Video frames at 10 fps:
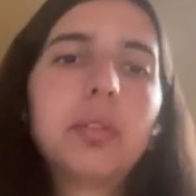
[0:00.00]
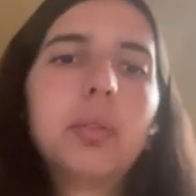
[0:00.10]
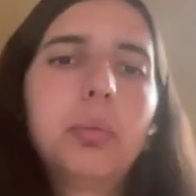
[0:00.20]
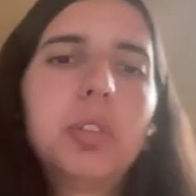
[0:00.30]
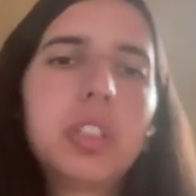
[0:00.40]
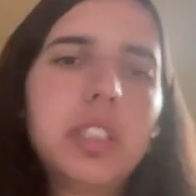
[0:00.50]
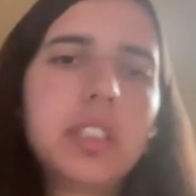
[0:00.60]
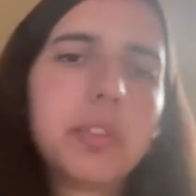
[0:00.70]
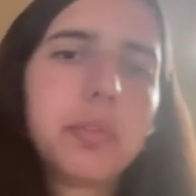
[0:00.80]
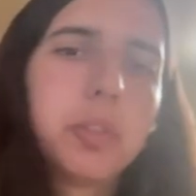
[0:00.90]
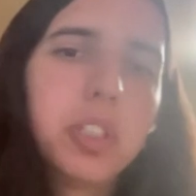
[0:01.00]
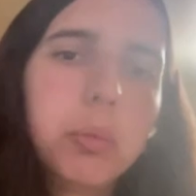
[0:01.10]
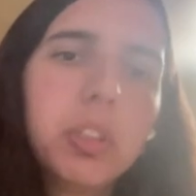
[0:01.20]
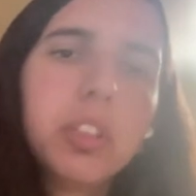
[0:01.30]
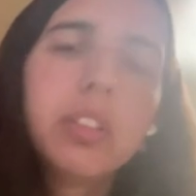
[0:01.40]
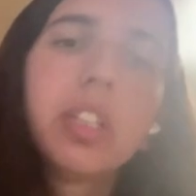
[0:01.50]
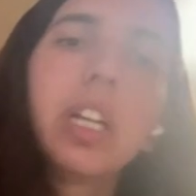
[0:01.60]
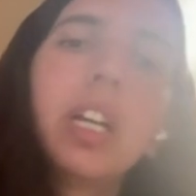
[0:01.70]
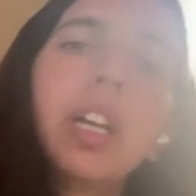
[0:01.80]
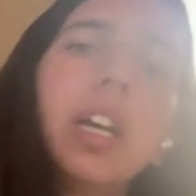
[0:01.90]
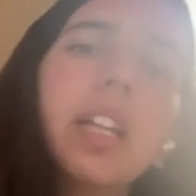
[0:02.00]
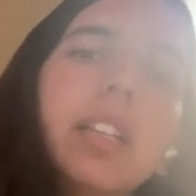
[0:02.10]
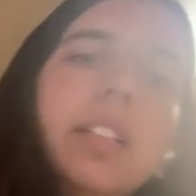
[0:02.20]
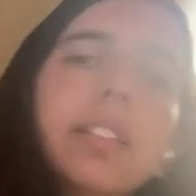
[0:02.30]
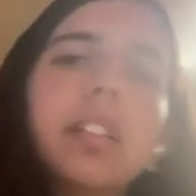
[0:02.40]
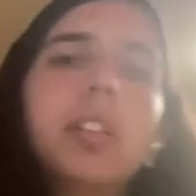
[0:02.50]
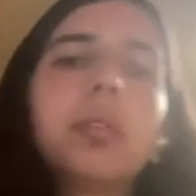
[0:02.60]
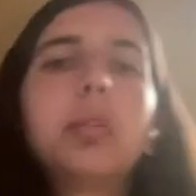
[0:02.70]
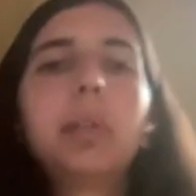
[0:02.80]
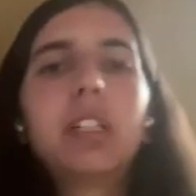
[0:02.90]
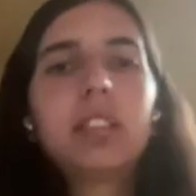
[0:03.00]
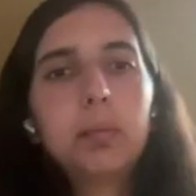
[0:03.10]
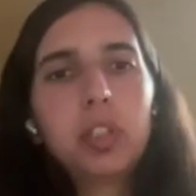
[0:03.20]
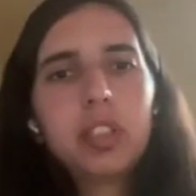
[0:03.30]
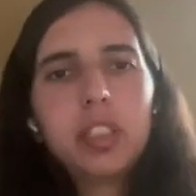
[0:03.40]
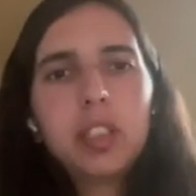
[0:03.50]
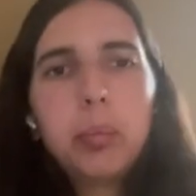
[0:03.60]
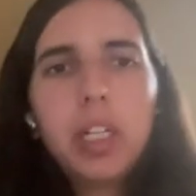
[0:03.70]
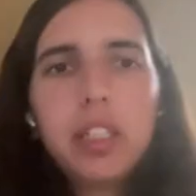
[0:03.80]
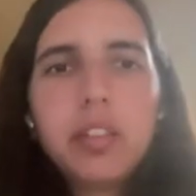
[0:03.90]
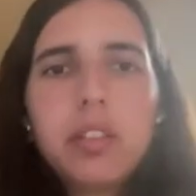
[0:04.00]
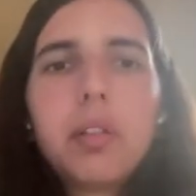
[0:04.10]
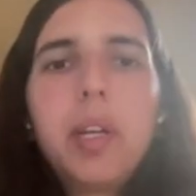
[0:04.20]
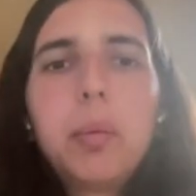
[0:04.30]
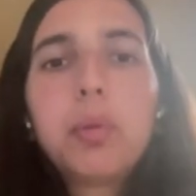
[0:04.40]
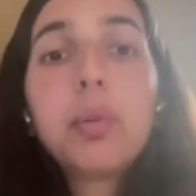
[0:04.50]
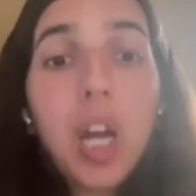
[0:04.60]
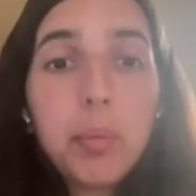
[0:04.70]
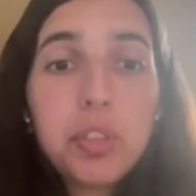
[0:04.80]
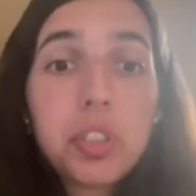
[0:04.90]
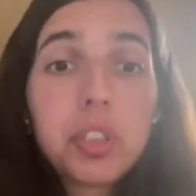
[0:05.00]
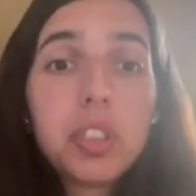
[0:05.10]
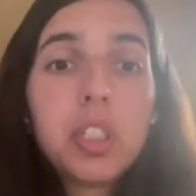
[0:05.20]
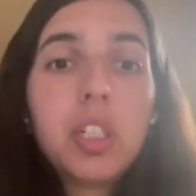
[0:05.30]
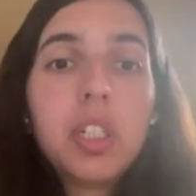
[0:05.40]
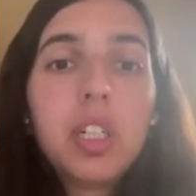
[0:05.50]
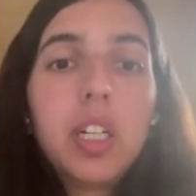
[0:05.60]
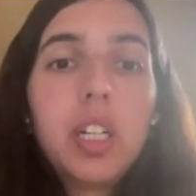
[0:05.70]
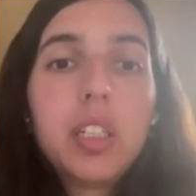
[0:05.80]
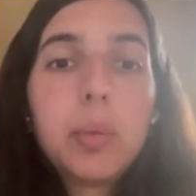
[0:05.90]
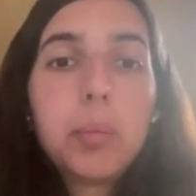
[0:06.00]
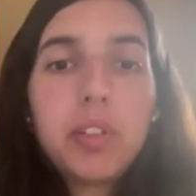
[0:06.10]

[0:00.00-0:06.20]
were these 4 ones, And these are known to be asymptotic dependent, so able to capture the